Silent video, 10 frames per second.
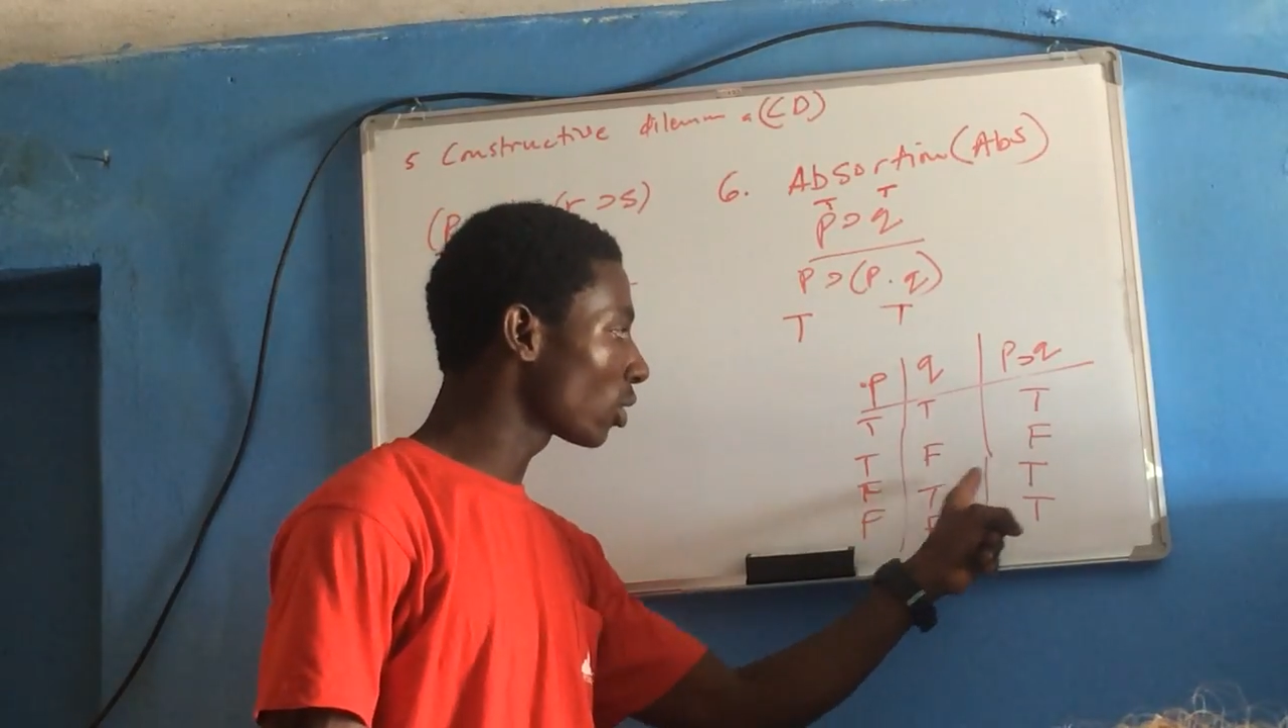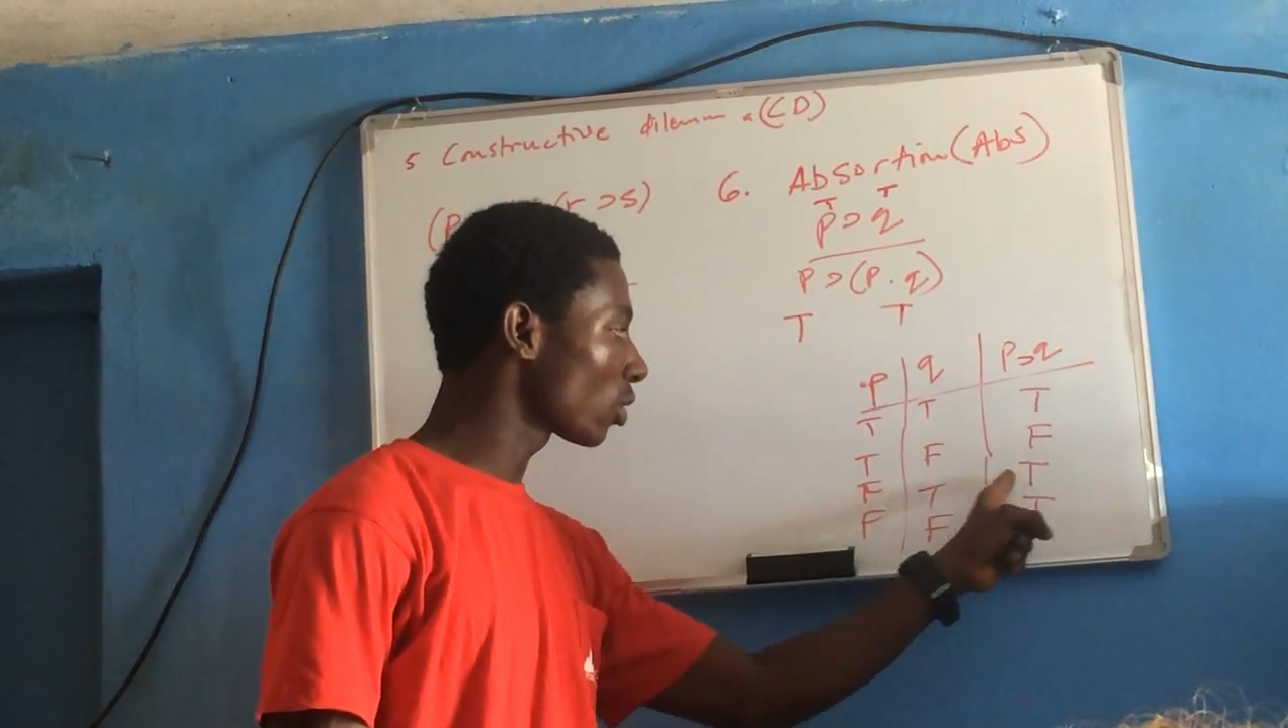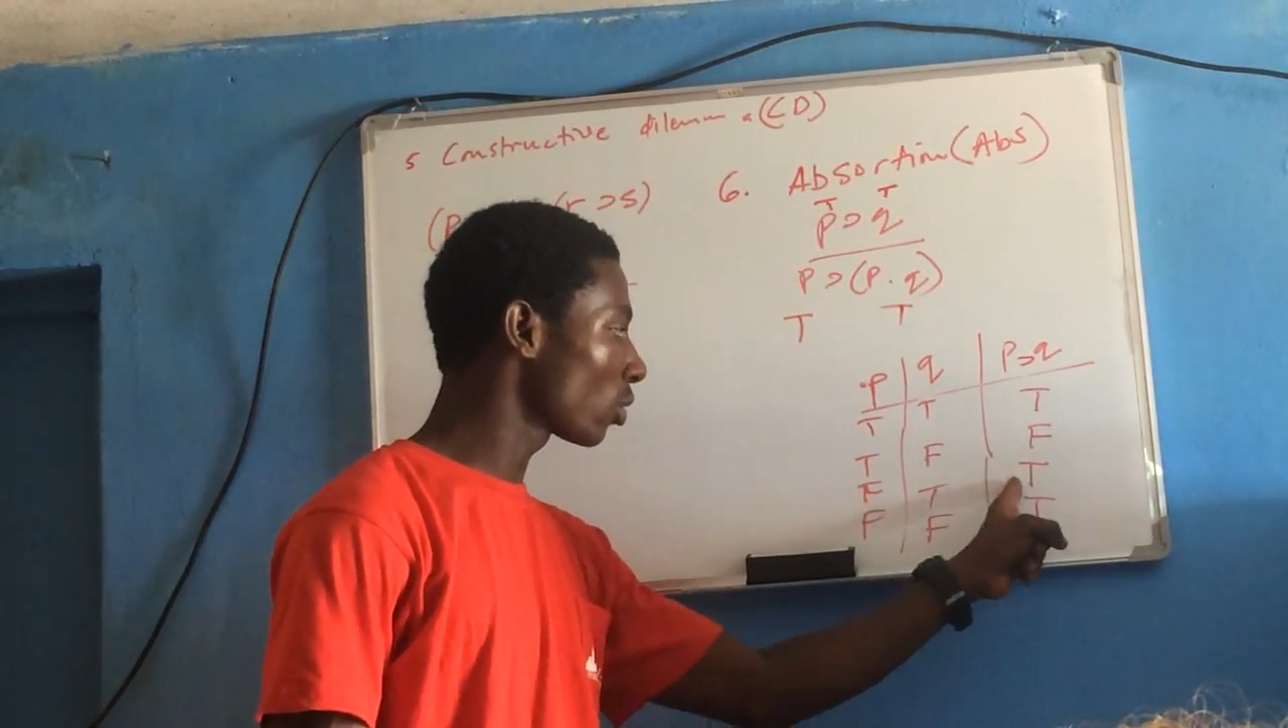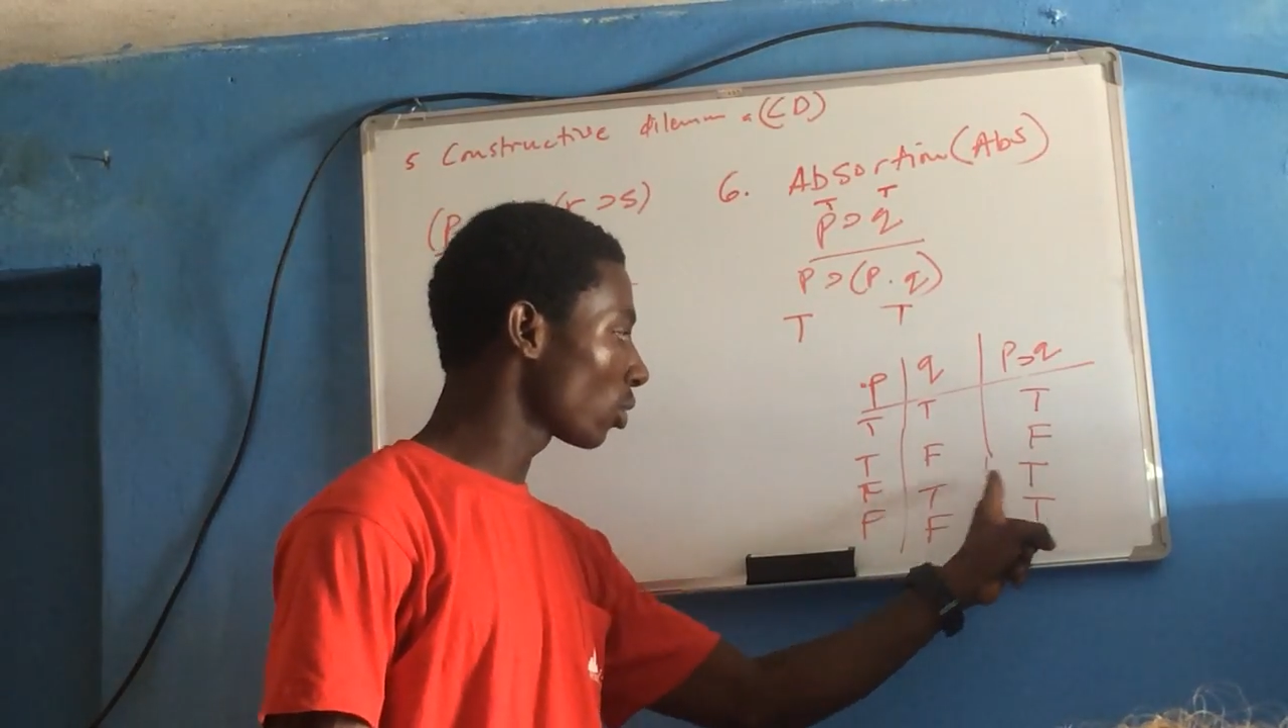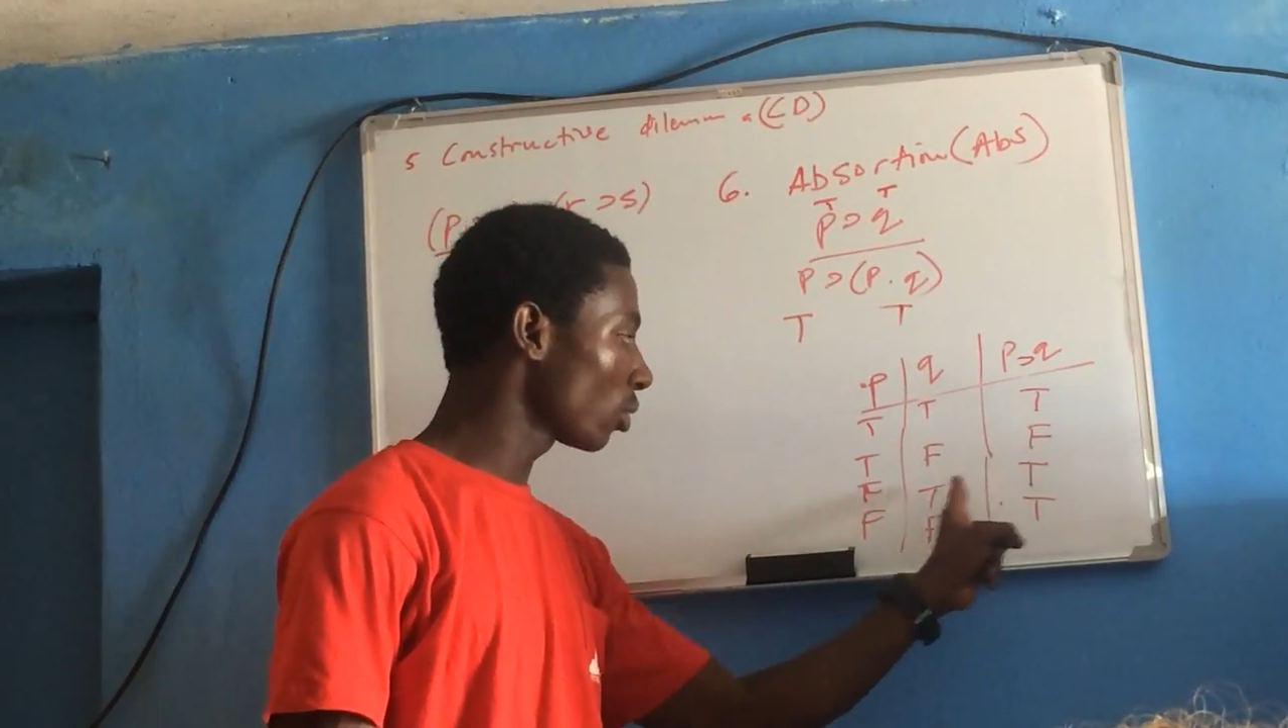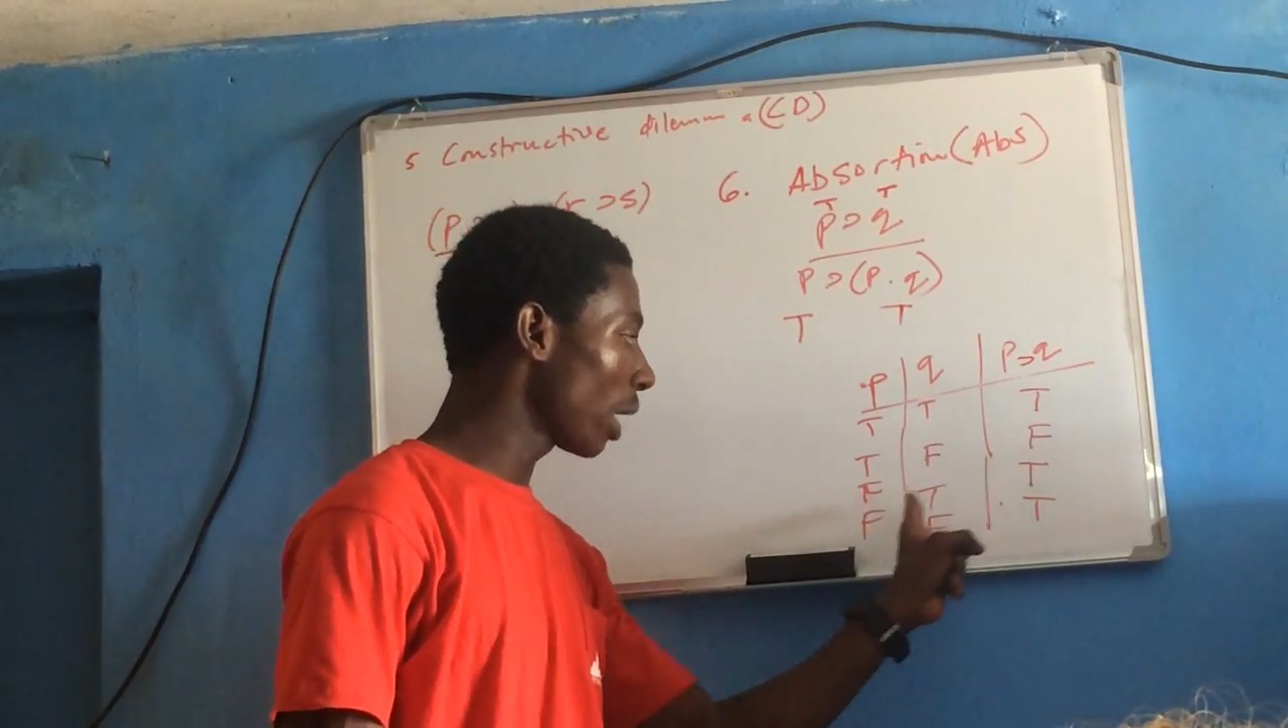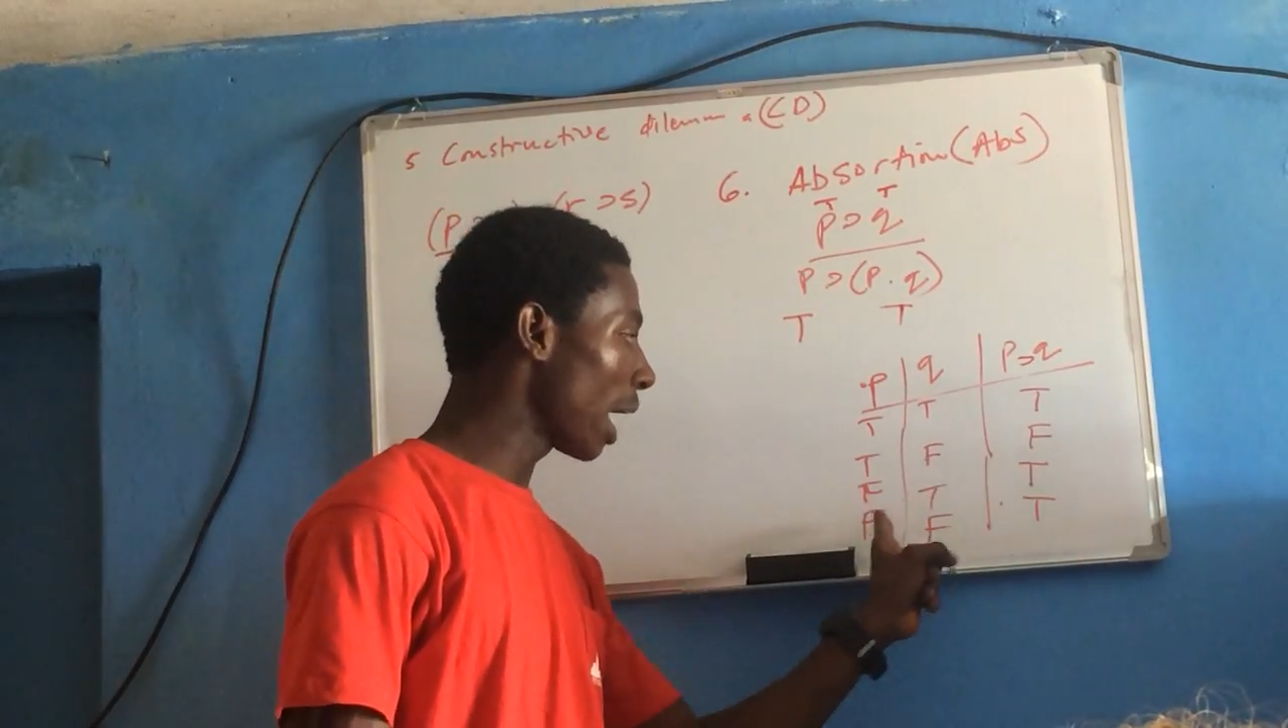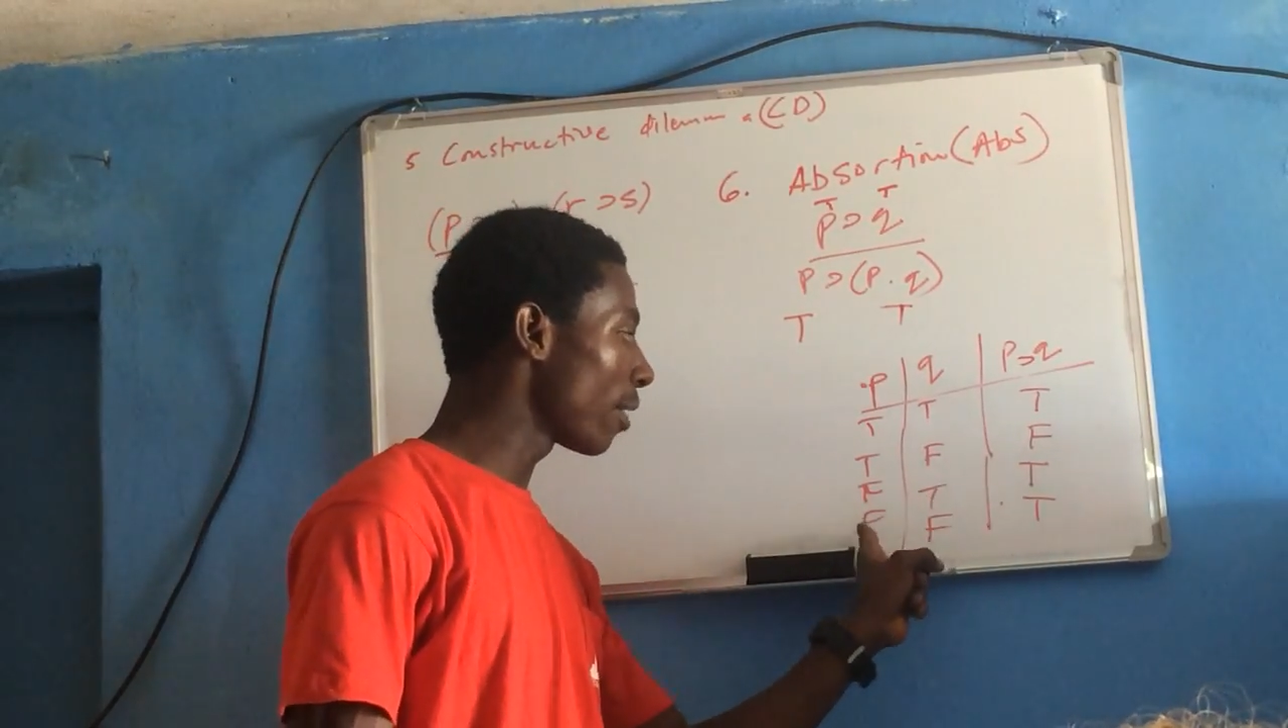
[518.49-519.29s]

is true,